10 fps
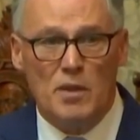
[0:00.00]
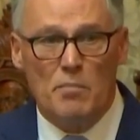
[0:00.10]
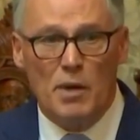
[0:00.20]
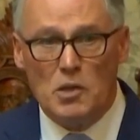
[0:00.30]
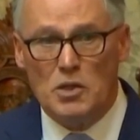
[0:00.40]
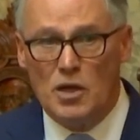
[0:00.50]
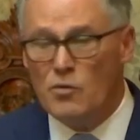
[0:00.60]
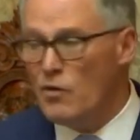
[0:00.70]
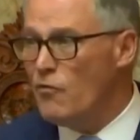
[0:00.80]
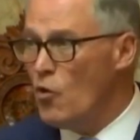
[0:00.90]
some of the best
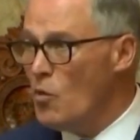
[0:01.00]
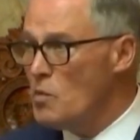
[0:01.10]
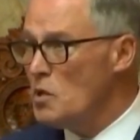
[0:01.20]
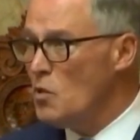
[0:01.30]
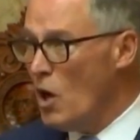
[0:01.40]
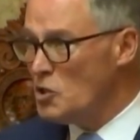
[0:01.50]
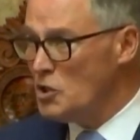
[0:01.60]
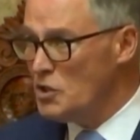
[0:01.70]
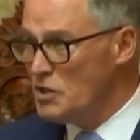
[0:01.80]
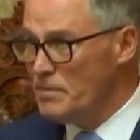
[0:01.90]
gun reforms in
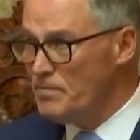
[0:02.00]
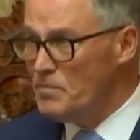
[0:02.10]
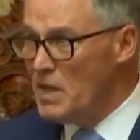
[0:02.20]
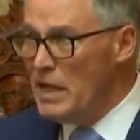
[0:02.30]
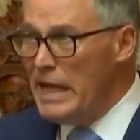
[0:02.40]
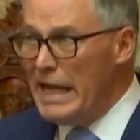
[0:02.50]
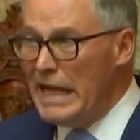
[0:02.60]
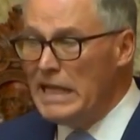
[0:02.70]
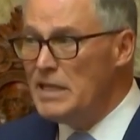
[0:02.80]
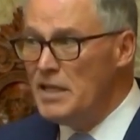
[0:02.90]
Washington.
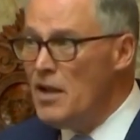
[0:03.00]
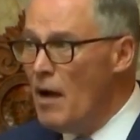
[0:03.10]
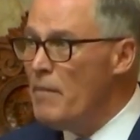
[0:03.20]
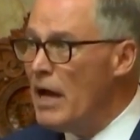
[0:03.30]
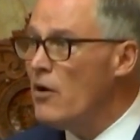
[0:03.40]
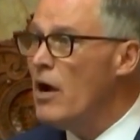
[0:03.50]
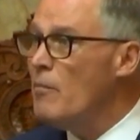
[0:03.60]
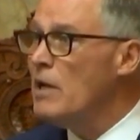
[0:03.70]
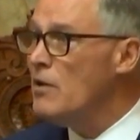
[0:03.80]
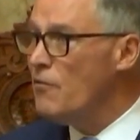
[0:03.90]
And it did not matter
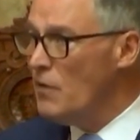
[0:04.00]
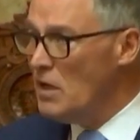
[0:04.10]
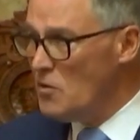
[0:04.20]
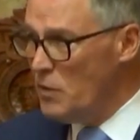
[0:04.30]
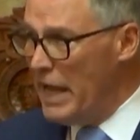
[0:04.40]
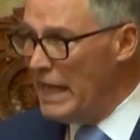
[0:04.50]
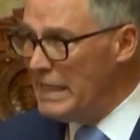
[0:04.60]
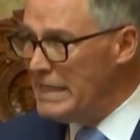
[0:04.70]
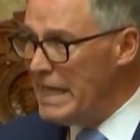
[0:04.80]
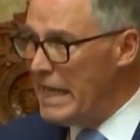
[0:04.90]
how many defeats we
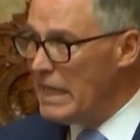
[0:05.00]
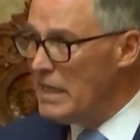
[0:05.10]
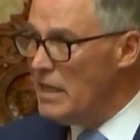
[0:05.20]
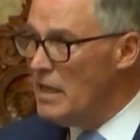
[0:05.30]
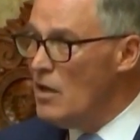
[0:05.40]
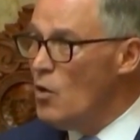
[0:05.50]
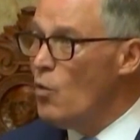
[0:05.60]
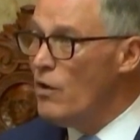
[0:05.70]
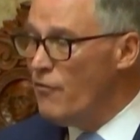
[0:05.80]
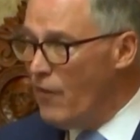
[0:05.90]
had to
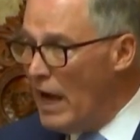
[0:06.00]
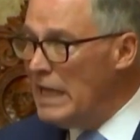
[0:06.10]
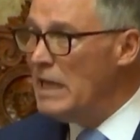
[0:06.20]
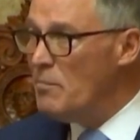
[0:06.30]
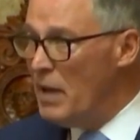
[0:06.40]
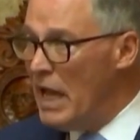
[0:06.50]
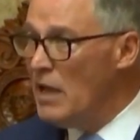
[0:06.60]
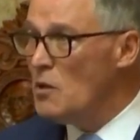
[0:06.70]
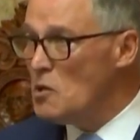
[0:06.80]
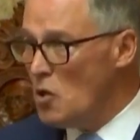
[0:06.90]
take. We finally
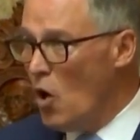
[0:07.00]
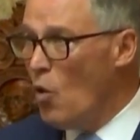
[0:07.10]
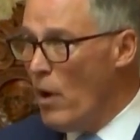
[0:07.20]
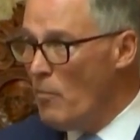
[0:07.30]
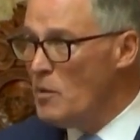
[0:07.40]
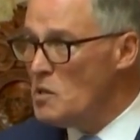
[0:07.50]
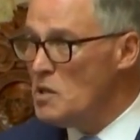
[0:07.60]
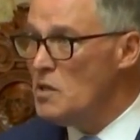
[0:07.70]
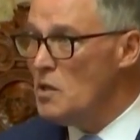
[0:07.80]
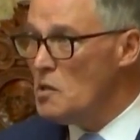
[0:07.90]
banned assault
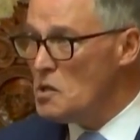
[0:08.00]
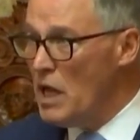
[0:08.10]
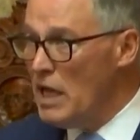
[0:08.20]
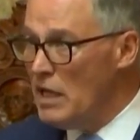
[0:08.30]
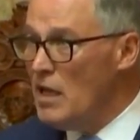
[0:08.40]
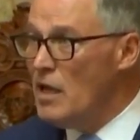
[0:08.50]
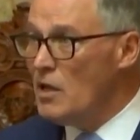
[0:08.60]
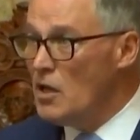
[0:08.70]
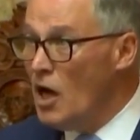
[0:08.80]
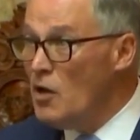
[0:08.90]
weapons in this state.
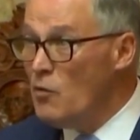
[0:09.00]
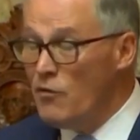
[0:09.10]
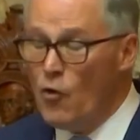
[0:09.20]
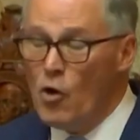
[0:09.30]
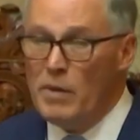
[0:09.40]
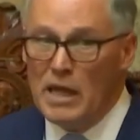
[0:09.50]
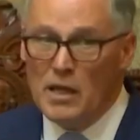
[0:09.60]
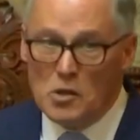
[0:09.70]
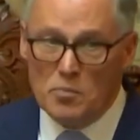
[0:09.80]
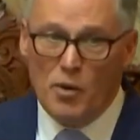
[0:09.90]
Gun reform
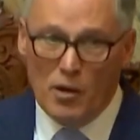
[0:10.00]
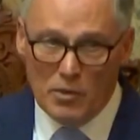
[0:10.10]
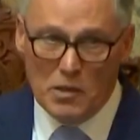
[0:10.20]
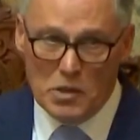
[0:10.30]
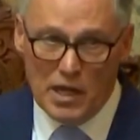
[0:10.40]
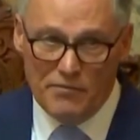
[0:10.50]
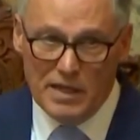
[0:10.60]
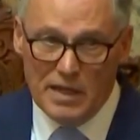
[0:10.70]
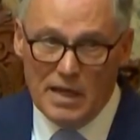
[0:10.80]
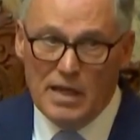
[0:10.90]
is public
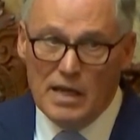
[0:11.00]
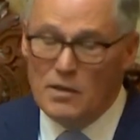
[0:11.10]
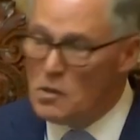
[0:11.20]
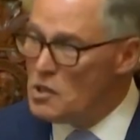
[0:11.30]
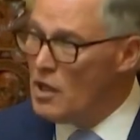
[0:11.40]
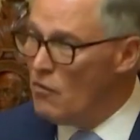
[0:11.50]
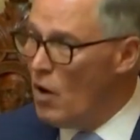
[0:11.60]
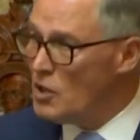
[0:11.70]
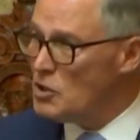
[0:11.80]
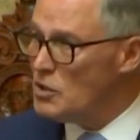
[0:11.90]
safety in the state of
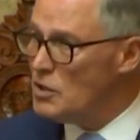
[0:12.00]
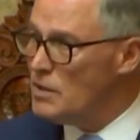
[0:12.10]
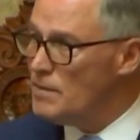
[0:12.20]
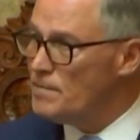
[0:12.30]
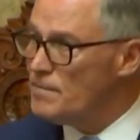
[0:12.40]
Washington.